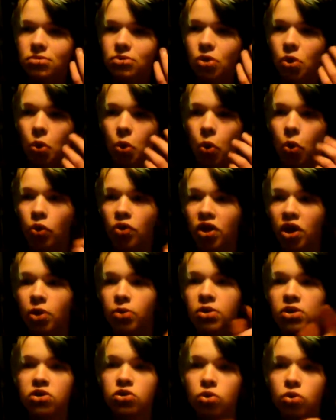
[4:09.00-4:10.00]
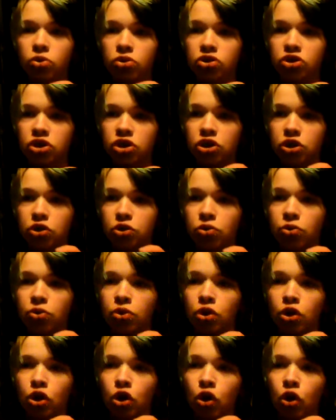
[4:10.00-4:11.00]
Or they only talk to you
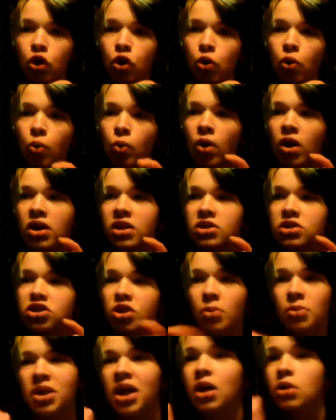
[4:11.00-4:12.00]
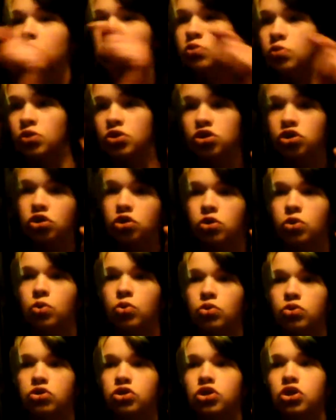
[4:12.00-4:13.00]
when someone else wants to
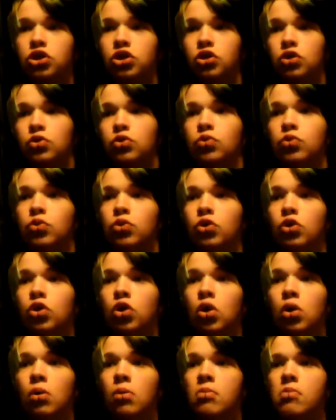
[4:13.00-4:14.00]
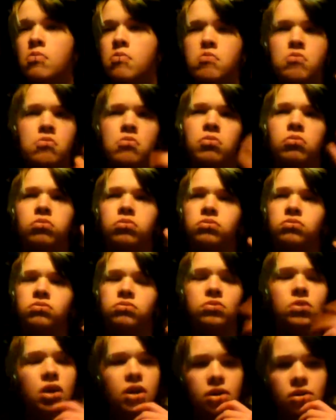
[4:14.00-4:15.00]
talk to you?
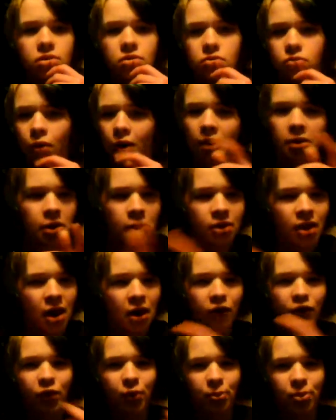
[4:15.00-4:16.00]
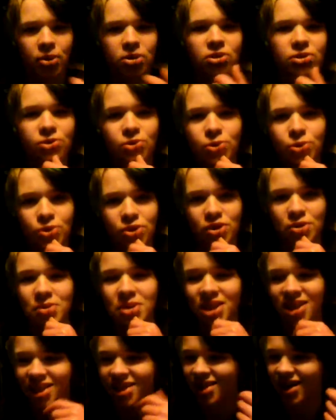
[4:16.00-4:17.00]
Like, why don't that other person talk to me
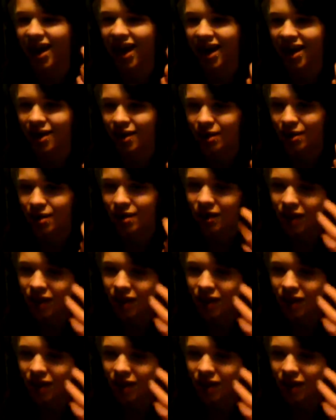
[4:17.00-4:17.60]
then, like, hello?